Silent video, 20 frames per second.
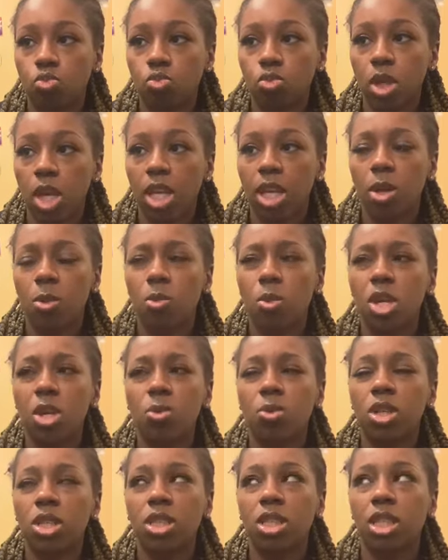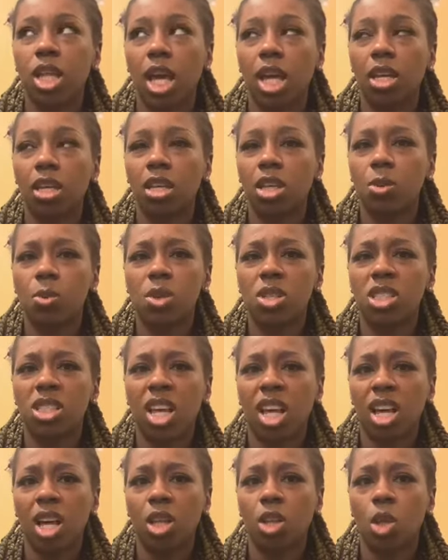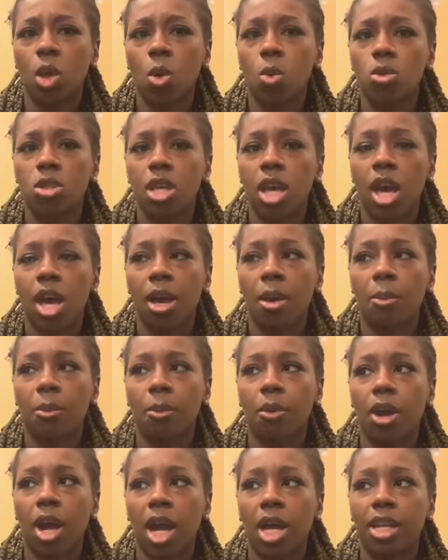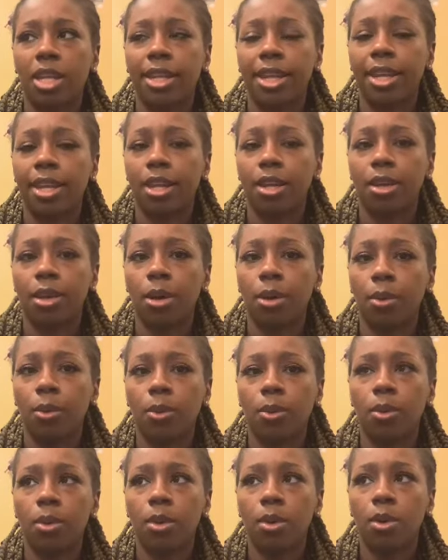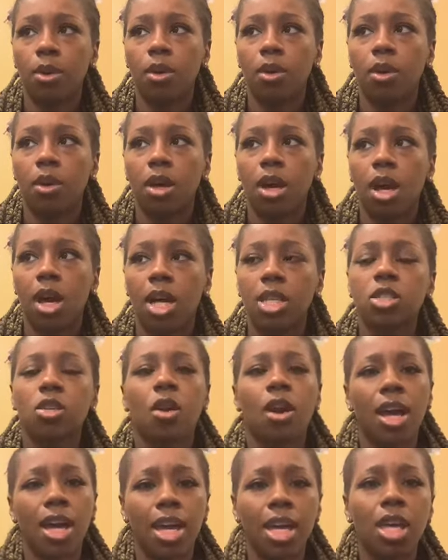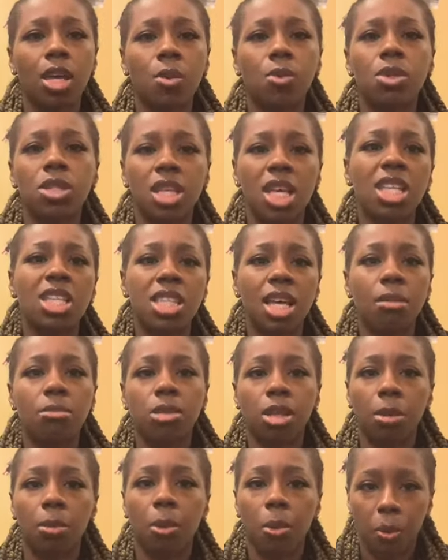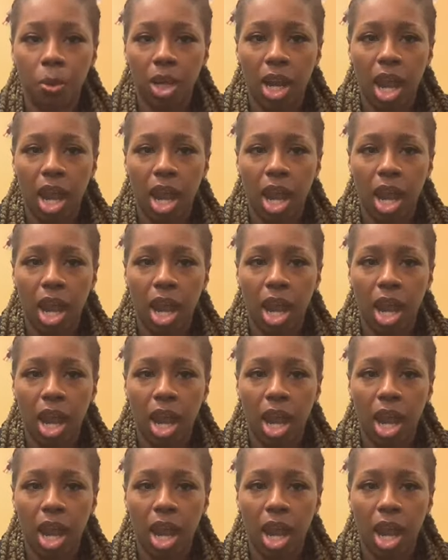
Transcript: And it wasn't like a long time where I didn't know. So it was in September when